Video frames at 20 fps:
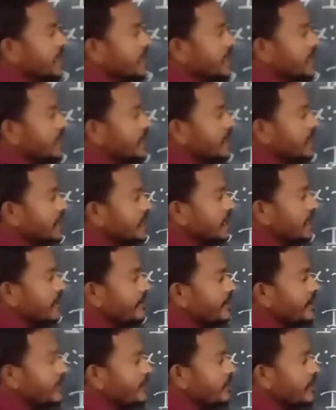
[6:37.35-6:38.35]
here
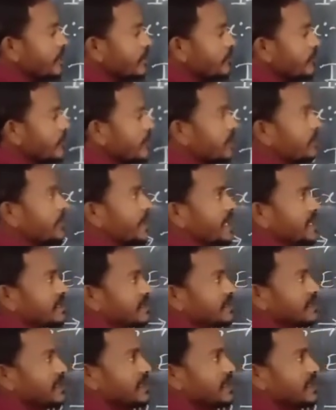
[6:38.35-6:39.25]
in unit place,